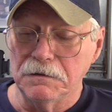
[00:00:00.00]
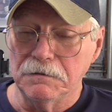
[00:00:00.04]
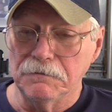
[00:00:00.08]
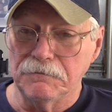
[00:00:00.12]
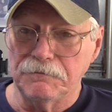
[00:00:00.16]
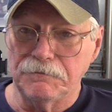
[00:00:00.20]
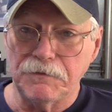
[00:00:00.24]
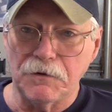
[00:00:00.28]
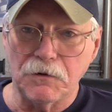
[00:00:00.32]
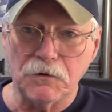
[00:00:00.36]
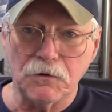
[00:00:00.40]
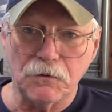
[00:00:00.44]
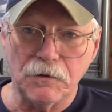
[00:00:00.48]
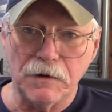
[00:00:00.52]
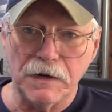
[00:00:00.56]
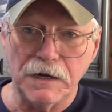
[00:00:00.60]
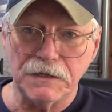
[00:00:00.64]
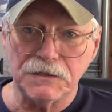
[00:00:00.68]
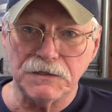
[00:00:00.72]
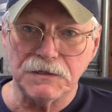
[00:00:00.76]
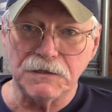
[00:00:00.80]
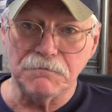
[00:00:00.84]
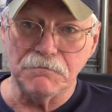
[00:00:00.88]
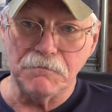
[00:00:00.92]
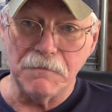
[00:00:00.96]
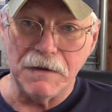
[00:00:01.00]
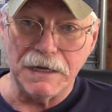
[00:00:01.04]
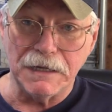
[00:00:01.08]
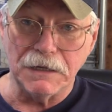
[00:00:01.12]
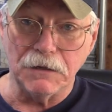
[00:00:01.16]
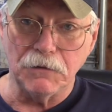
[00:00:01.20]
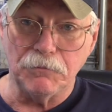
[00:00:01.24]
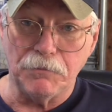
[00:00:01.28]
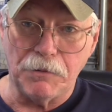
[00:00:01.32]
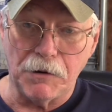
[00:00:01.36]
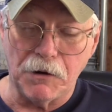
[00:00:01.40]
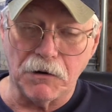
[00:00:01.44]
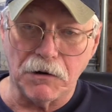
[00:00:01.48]
photo etch and
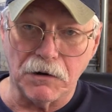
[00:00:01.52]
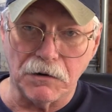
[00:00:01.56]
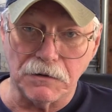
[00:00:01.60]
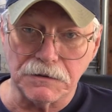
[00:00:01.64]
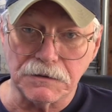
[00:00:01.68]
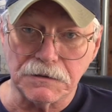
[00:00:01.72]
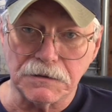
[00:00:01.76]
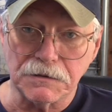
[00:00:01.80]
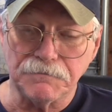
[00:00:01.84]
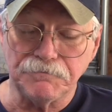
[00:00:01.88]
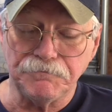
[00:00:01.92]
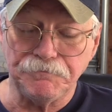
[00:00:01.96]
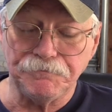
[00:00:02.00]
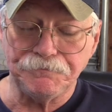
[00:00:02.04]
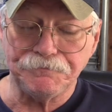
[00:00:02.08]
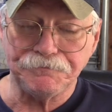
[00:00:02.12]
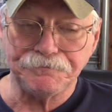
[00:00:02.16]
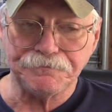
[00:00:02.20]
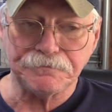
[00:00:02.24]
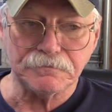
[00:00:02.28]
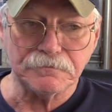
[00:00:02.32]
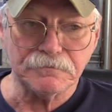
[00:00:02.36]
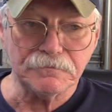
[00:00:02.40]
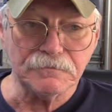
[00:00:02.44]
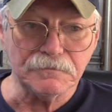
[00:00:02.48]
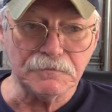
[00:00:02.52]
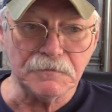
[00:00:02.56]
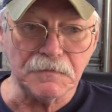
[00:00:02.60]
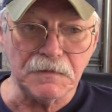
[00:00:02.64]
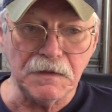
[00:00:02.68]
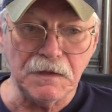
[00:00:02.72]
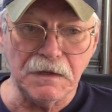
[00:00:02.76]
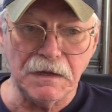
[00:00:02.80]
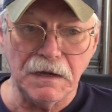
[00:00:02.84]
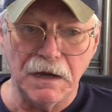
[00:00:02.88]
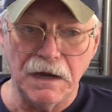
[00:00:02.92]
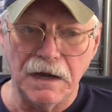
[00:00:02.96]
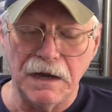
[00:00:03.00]
metal parts,
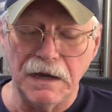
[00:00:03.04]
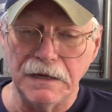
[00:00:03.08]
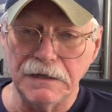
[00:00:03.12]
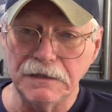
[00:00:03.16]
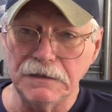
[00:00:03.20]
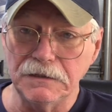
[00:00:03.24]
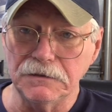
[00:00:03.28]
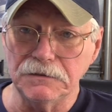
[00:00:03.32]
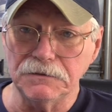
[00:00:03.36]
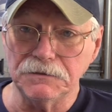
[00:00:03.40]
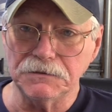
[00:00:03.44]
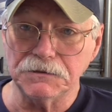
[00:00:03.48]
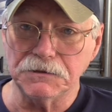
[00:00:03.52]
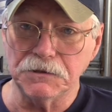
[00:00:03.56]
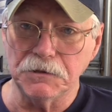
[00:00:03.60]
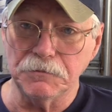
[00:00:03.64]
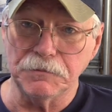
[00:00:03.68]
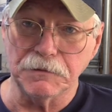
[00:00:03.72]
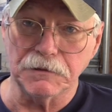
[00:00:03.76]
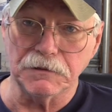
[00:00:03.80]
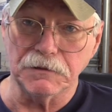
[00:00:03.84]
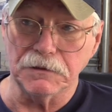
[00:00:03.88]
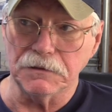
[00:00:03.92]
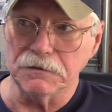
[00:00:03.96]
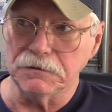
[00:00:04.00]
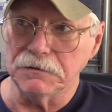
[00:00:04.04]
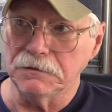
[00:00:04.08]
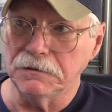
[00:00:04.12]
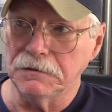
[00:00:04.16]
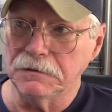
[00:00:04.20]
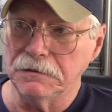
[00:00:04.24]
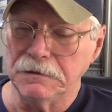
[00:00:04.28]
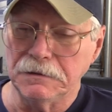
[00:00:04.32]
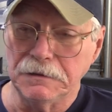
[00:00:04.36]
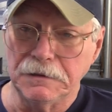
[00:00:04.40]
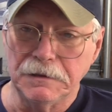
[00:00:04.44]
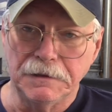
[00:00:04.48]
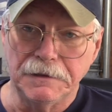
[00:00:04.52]
I use super glue.
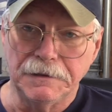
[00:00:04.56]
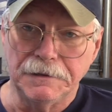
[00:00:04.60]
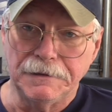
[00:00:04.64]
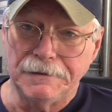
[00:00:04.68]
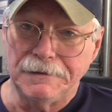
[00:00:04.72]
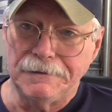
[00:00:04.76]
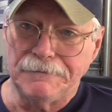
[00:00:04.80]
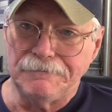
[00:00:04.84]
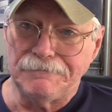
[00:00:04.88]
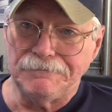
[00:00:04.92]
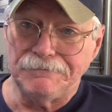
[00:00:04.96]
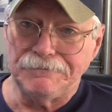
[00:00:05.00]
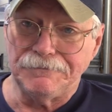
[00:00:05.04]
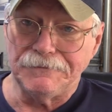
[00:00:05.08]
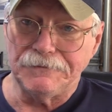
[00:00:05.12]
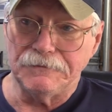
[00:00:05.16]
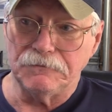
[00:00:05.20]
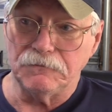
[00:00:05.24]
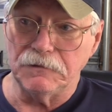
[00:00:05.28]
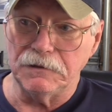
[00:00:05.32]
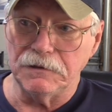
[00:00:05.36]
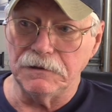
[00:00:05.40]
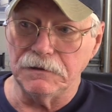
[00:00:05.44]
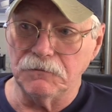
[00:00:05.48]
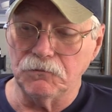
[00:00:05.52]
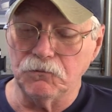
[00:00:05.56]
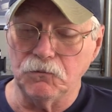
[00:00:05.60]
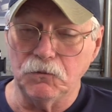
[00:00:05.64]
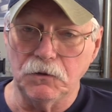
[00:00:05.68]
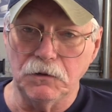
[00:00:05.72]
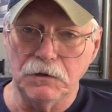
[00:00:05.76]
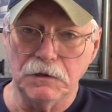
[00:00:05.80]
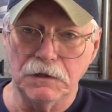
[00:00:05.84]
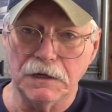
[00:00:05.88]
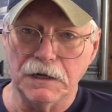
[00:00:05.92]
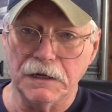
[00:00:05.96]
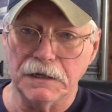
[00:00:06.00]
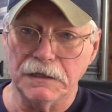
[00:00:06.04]
With
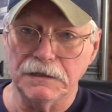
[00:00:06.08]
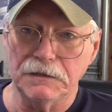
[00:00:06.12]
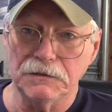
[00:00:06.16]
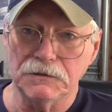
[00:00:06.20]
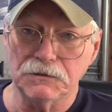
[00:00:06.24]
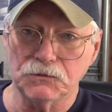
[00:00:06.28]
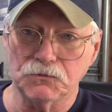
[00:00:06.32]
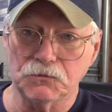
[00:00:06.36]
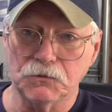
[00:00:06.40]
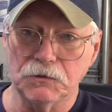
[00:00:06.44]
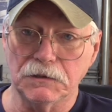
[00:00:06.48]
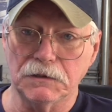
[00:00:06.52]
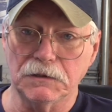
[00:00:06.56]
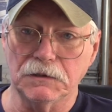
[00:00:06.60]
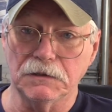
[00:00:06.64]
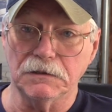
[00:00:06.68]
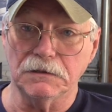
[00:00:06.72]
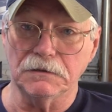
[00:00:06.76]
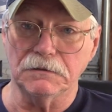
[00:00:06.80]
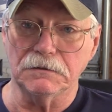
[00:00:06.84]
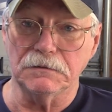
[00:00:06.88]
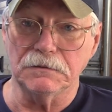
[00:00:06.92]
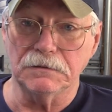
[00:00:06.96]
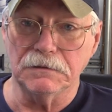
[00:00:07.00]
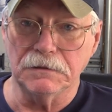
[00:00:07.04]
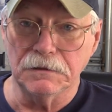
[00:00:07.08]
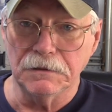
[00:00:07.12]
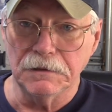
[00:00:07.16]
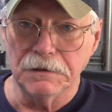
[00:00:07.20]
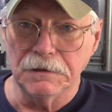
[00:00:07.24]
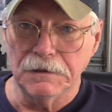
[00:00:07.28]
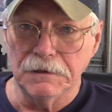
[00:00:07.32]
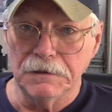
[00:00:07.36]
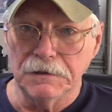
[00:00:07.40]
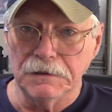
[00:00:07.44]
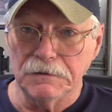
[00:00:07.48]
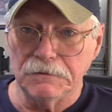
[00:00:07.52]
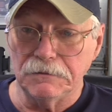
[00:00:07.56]
wood, I use wood glue.
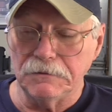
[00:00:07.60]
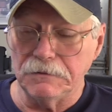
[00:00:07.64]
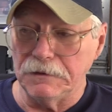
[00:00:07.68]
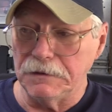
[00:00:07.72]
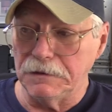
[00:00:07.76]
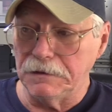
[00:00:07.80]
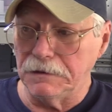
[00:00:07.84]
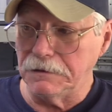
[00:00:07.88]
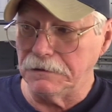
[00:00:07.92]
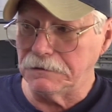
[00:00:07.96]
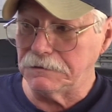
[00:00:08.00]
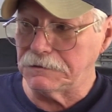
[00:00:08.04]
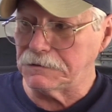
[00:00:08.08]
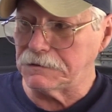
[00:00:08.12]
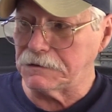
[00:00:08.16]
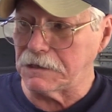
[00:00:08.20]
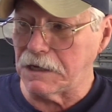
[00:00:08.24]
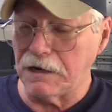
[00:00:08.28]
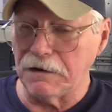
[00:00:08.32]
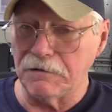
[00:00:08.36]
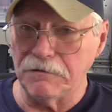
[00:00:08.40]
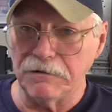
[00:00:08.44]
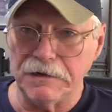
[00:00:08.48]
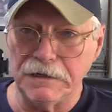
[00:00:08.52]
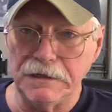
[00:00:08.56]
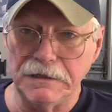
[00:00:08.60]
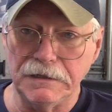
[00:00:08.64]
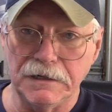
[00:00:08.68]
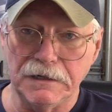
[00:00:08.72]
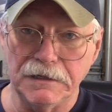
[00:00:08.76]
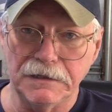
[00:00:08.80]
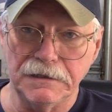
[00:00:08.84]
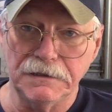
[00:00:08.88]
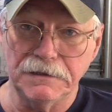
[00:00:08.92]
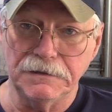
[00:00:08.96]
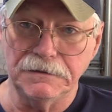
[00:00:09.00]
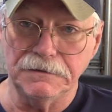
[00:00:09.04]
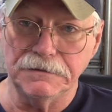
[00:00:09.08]
With styrene,
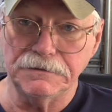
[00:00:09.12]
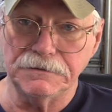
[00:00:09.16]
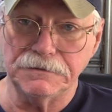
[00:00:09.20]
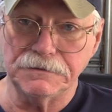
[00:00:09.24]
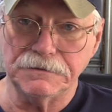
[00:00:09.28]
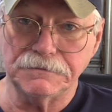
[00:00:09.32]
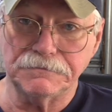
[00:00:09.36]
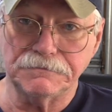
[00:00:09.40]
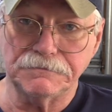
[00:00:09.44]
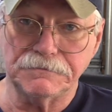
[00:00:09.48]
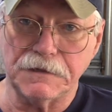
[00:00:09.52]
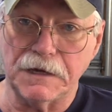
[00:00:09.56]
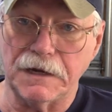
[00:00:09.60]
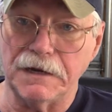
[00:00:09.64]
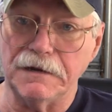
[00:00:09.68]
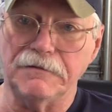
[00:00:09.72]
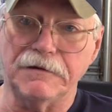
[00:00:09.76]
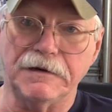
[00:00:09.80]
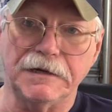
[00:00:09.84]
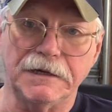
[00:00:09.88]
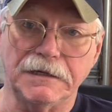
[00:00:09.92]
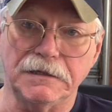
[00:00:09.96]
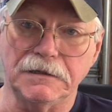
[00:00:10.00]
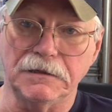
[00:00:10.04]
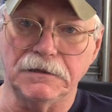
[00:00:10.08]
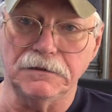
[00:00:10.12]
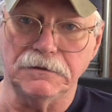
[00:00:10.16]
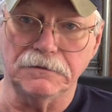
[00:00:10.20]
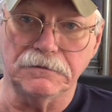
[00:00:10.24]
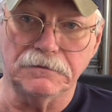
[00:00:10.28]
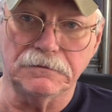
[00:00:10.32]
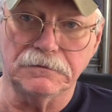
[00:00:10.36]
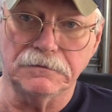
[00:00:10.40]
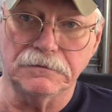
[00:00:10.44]
I use styrene glue,